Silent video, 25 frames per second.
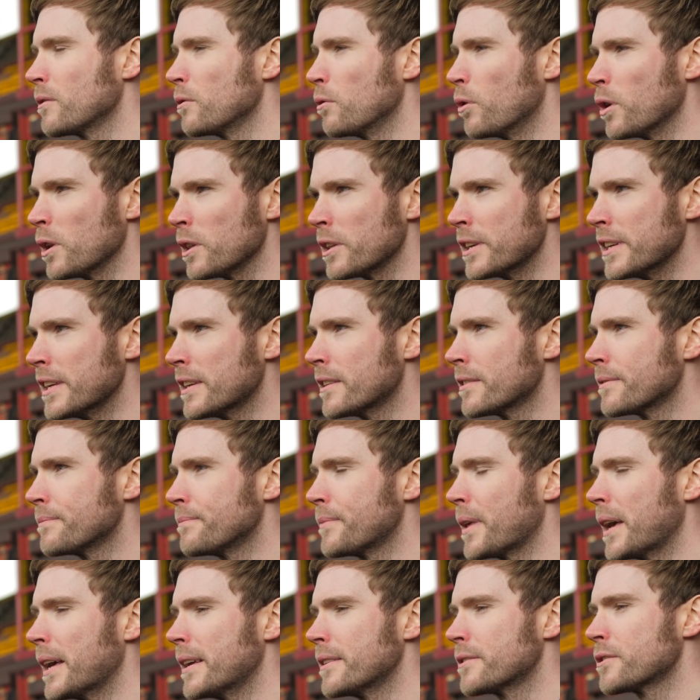lower league
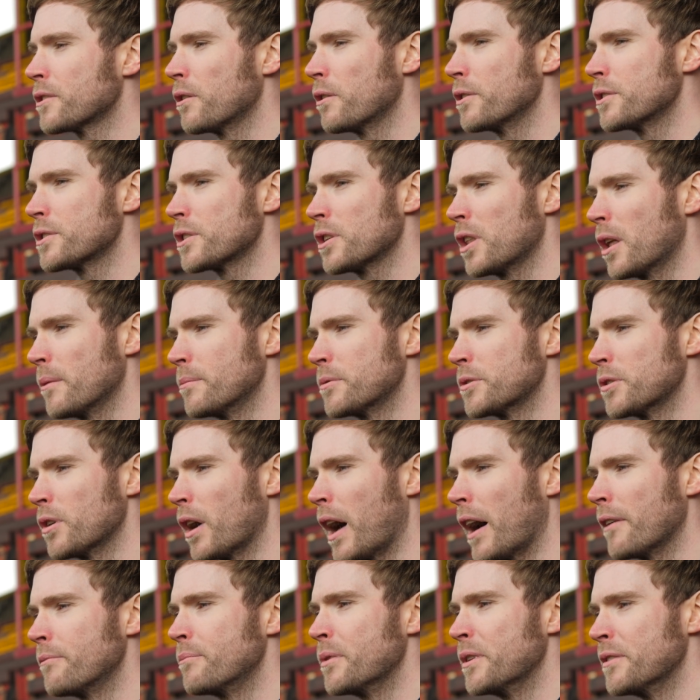Scottish clubs who
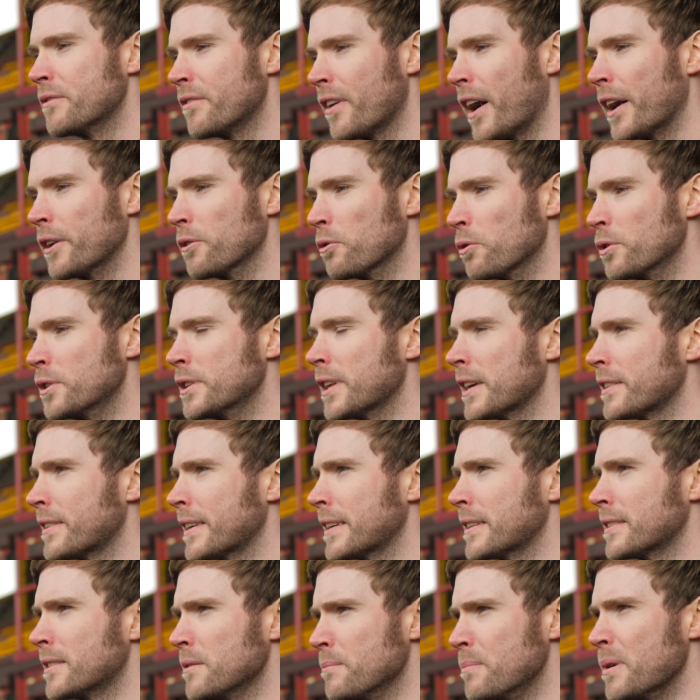have been fan owned, I
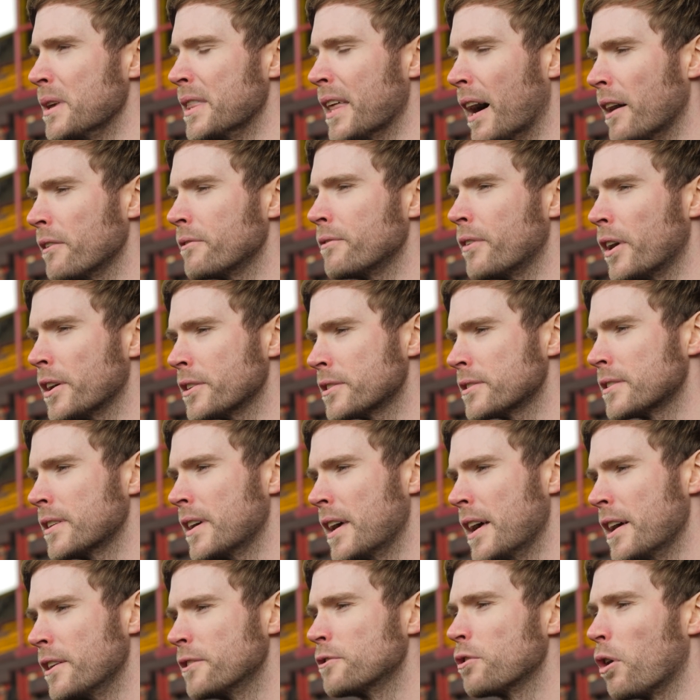think to be that first
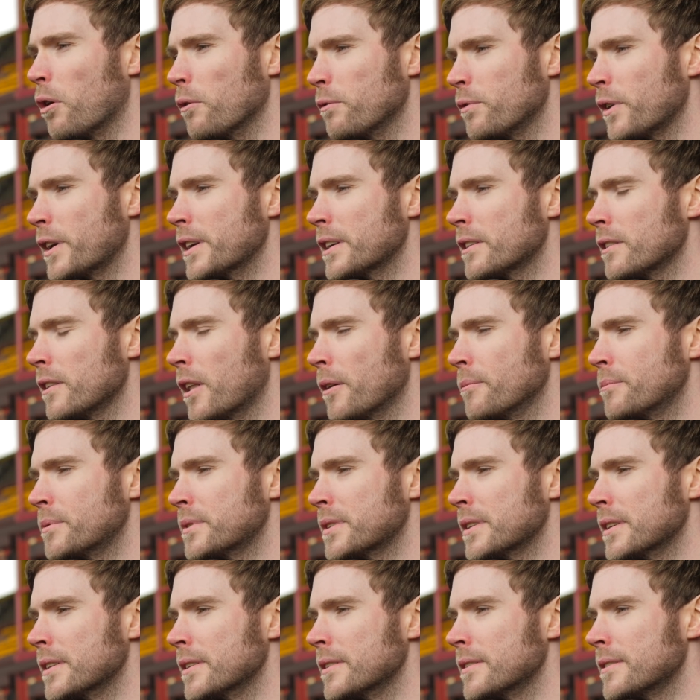top flight club
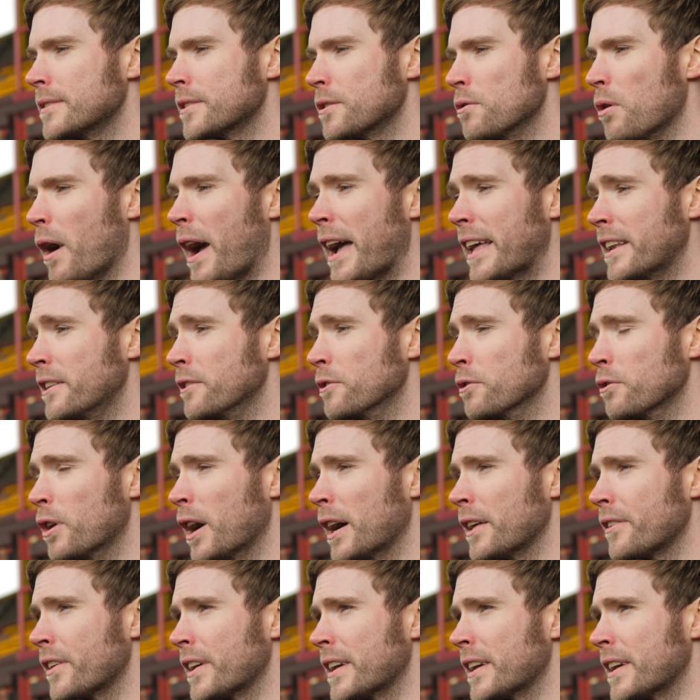to go ahead and do it, I